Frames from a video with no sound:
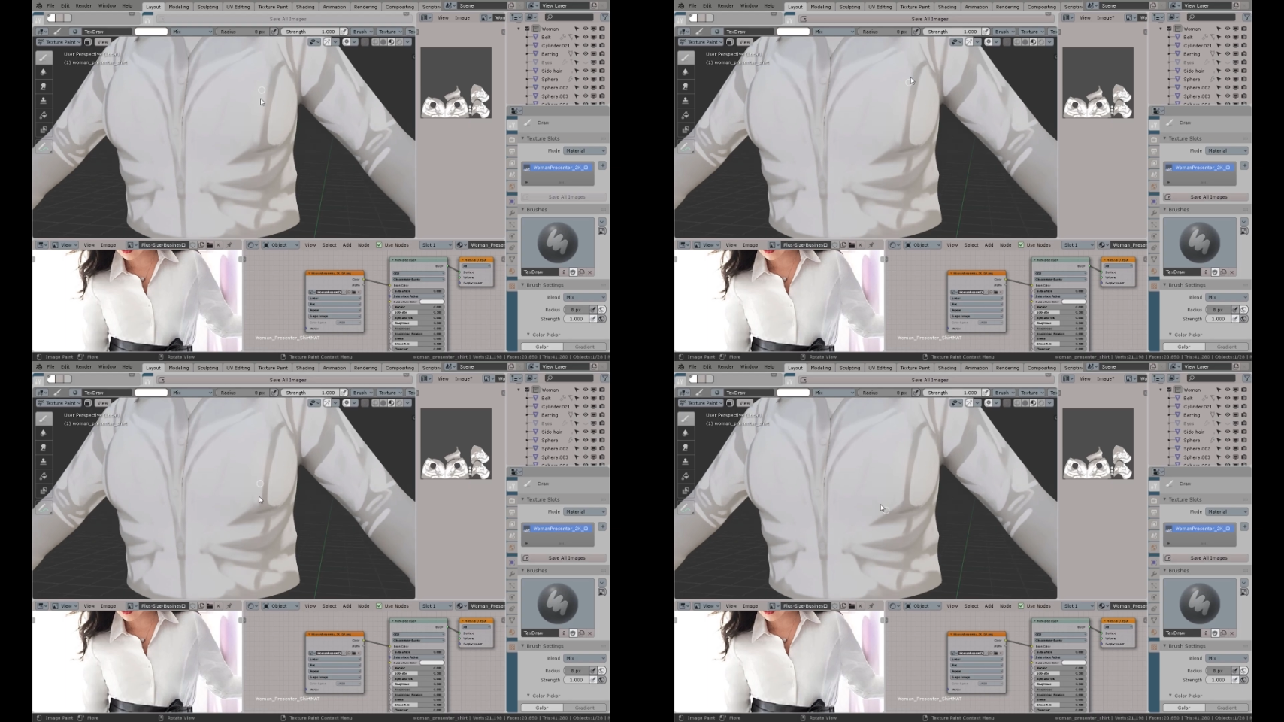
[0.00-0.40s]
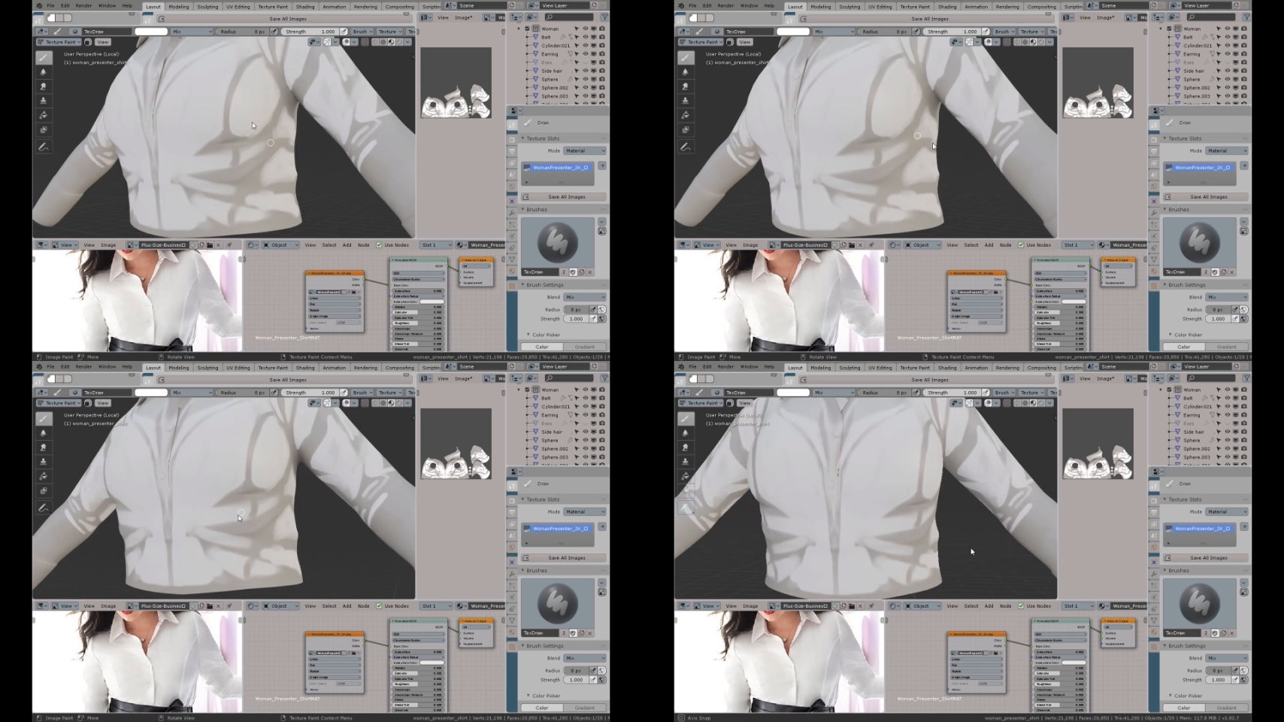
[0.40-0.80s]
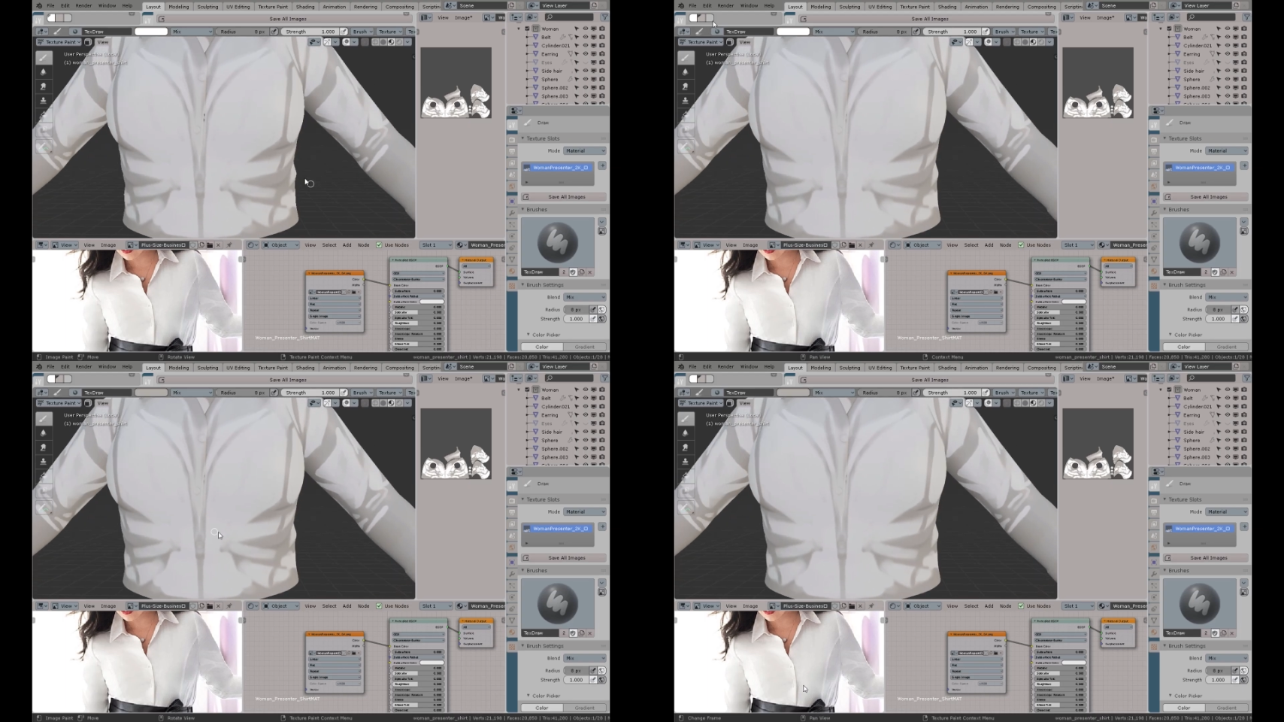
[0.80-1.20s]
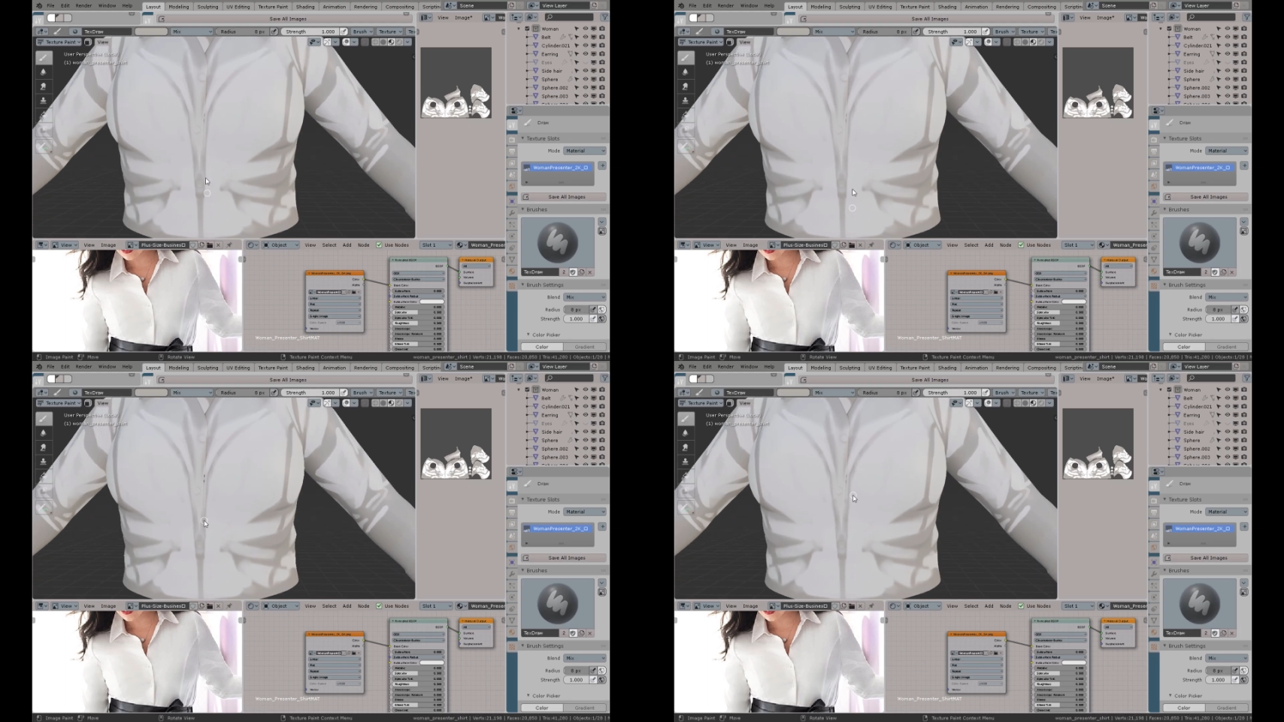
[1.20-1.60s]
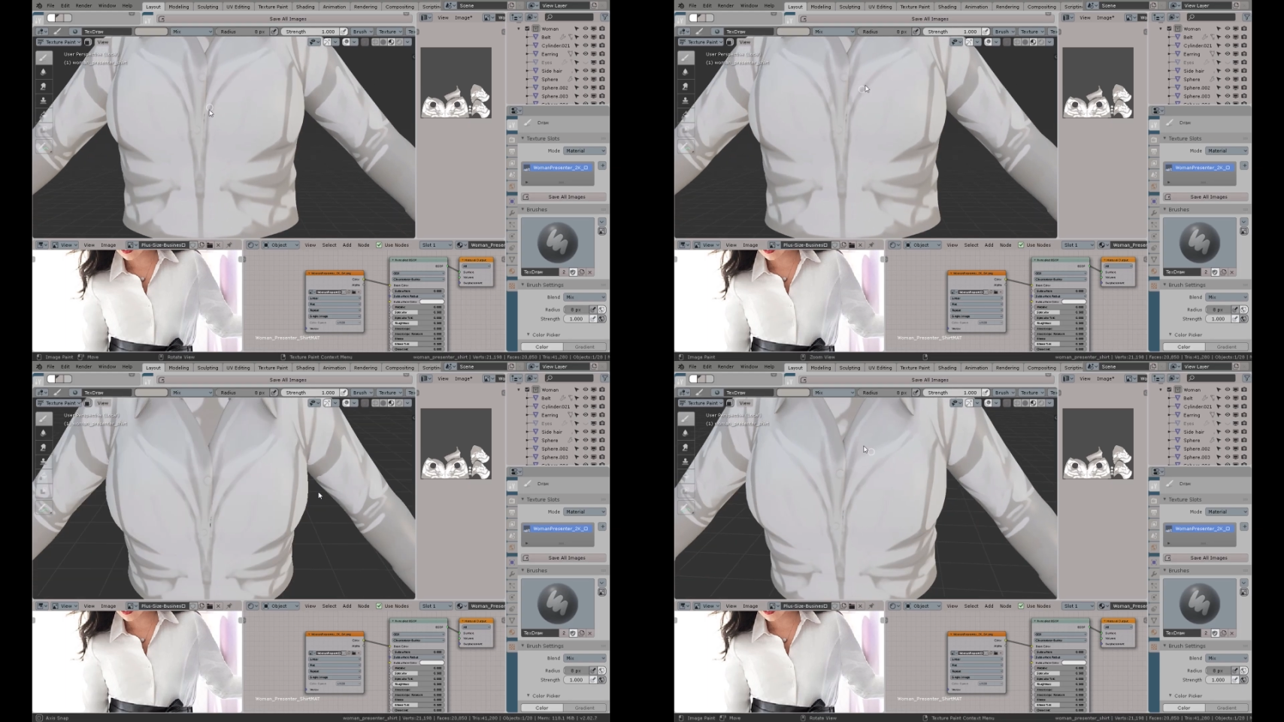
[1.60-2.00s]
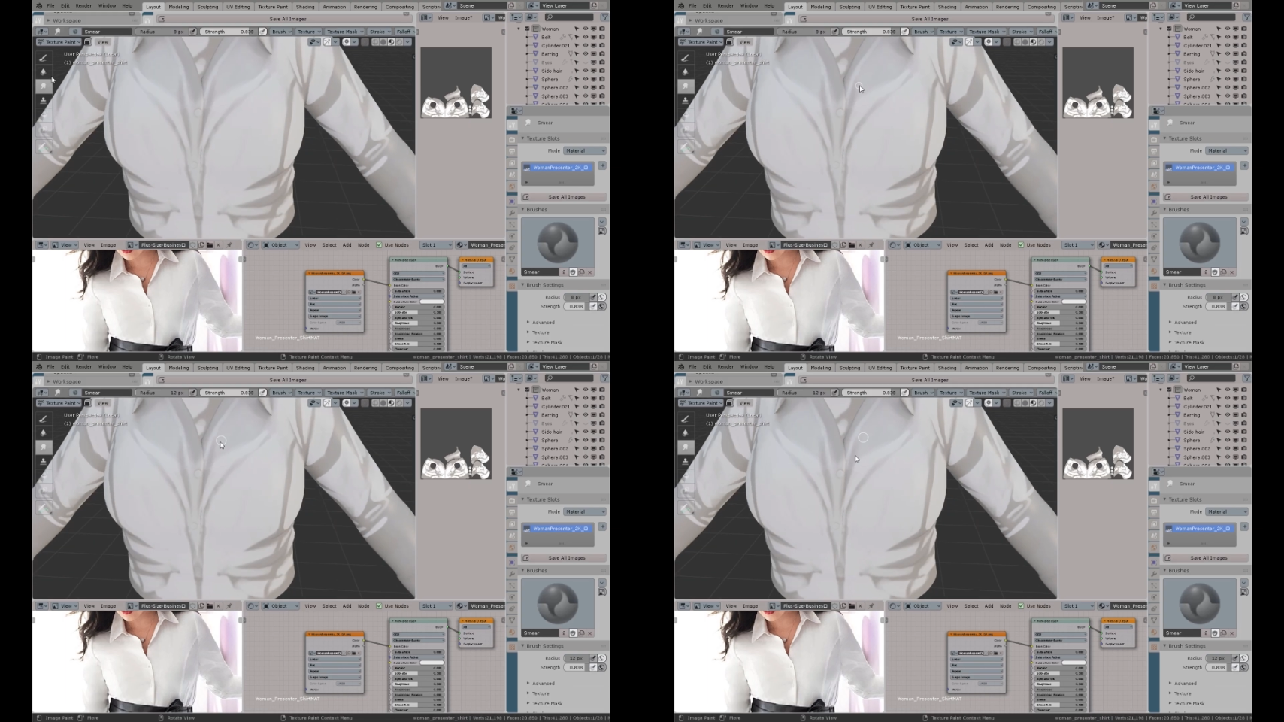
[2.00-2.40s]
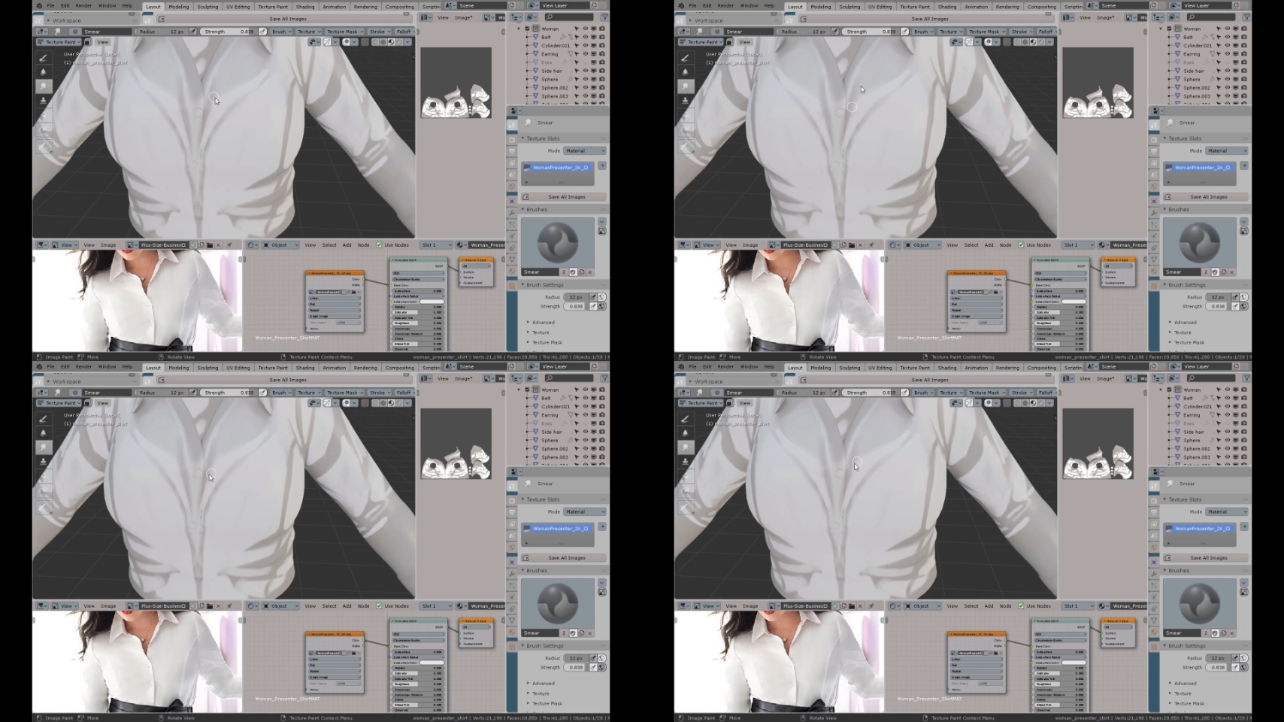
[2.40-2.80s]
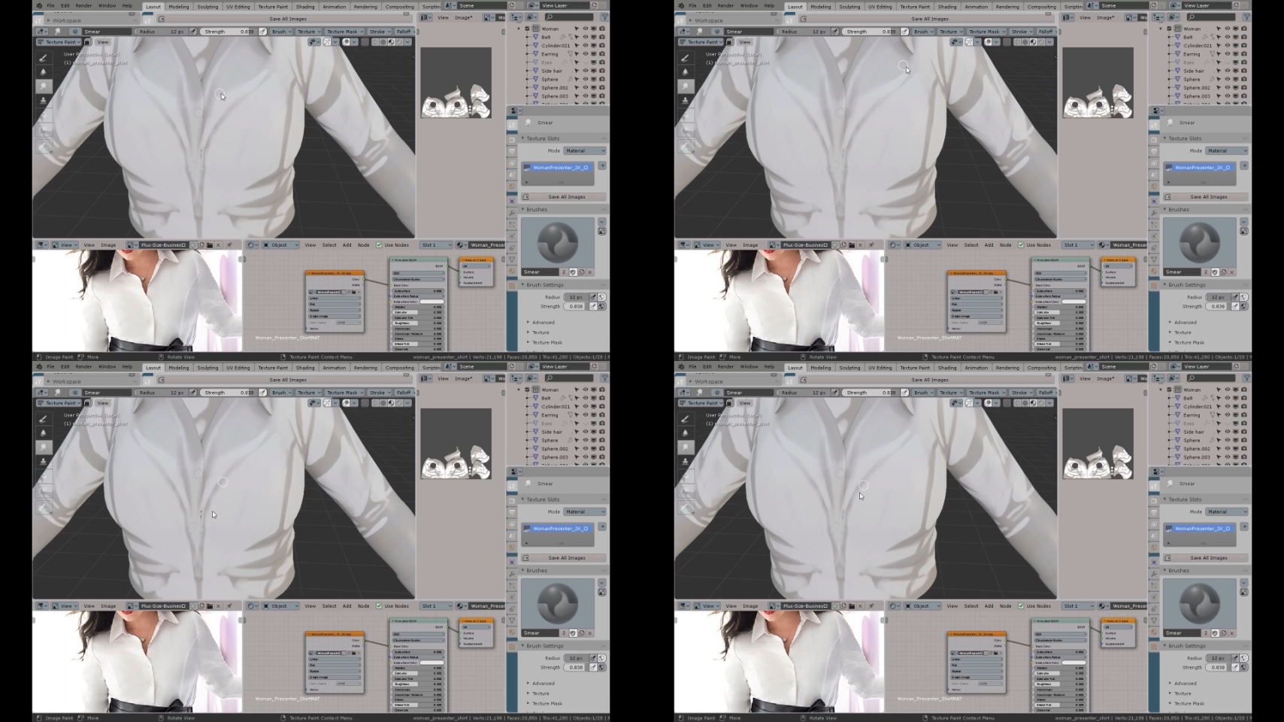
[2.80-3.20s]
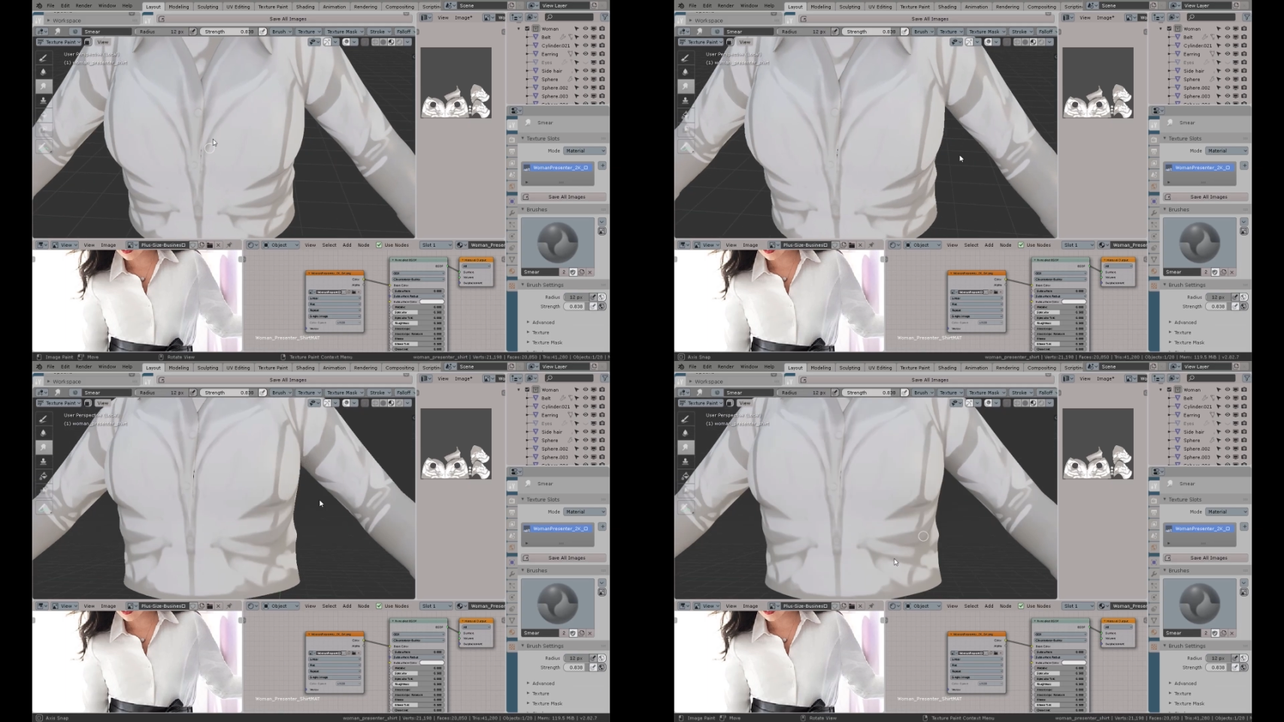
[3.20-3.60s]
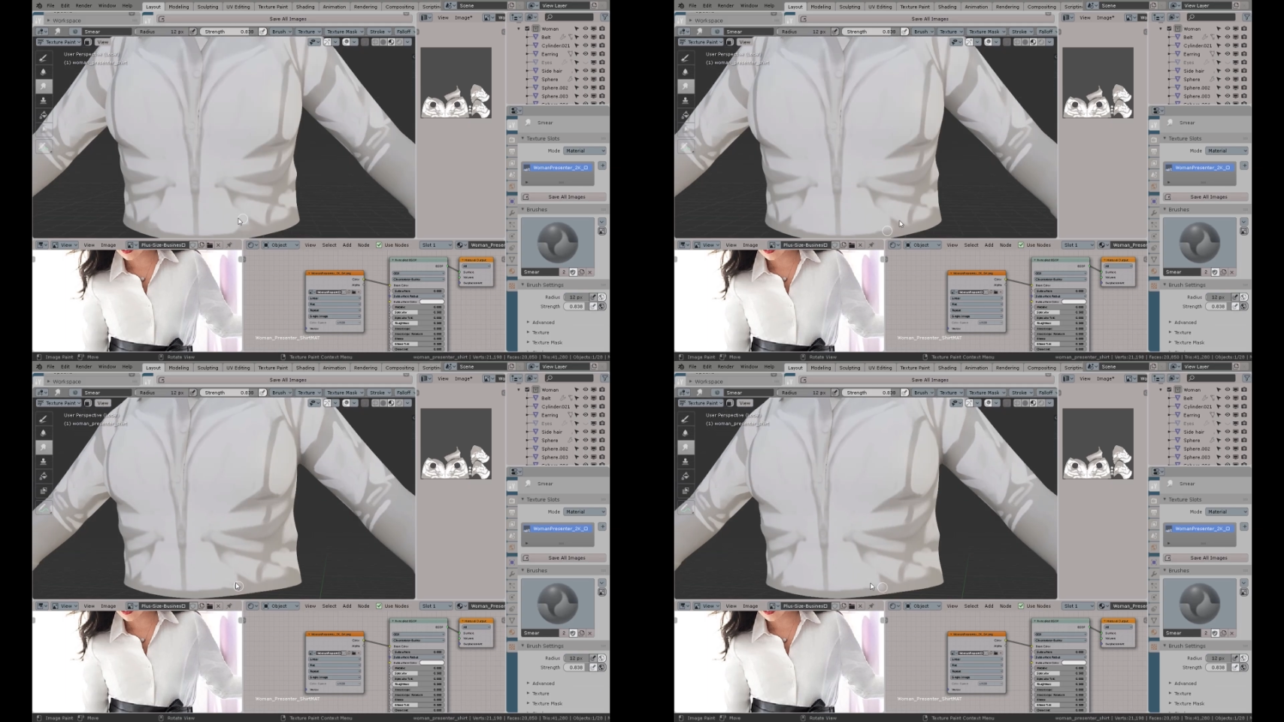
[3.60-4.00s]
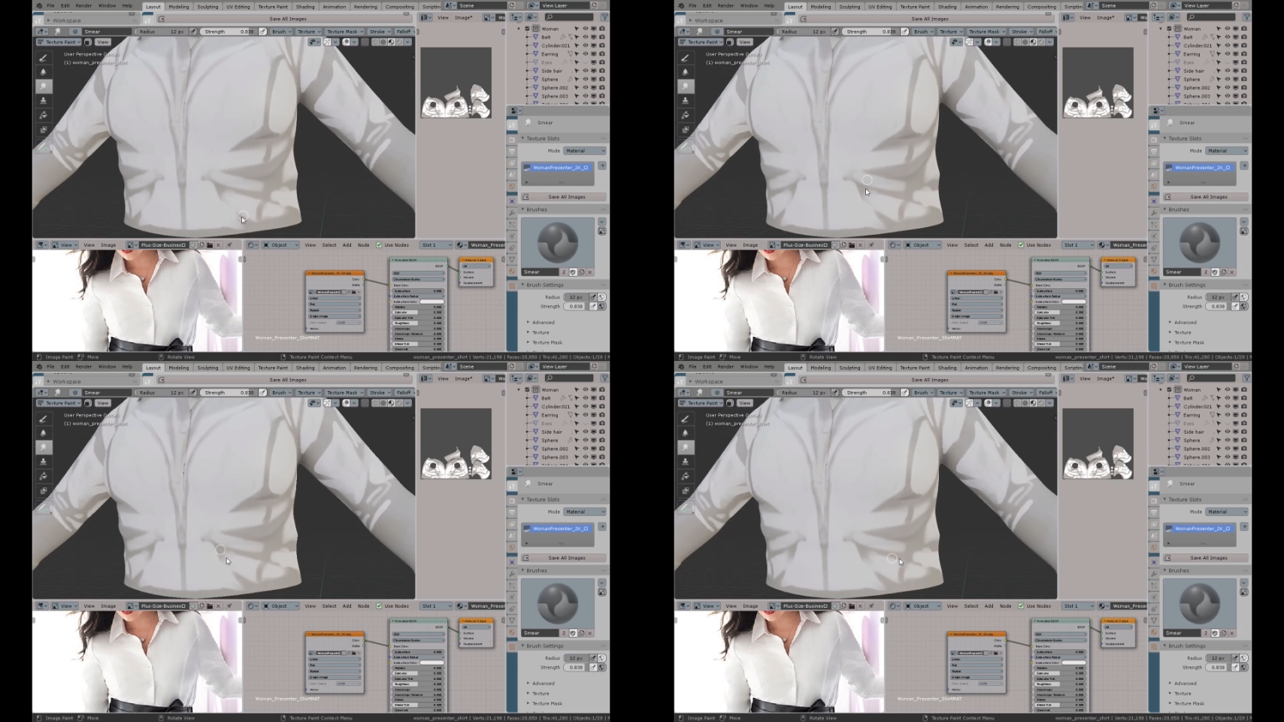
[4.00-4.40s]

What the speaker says: (no speaker visible)